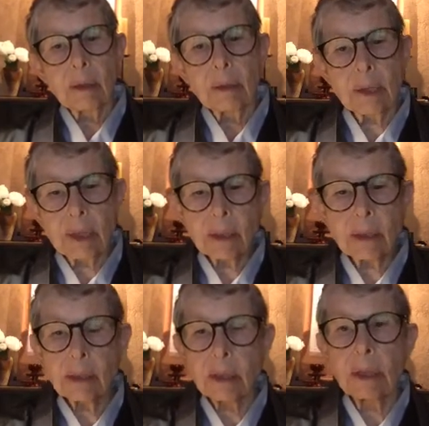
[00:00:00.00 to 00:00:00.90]
Zen
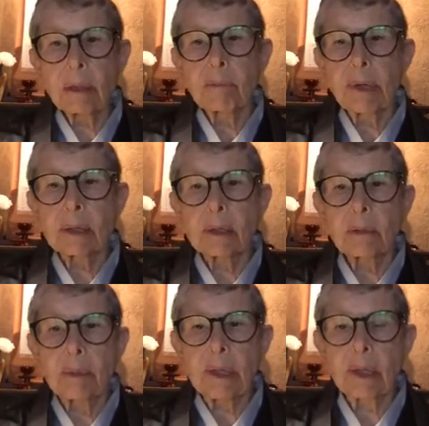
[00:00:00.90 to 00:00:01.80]
is not meant to
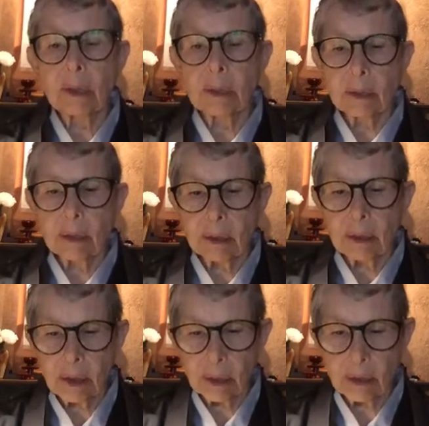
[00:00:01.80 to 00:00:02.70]
be a
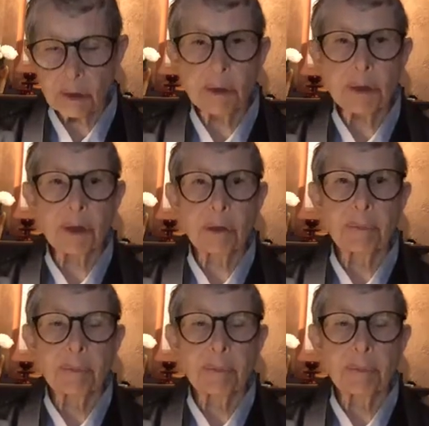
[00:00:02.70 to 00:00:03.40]
torture.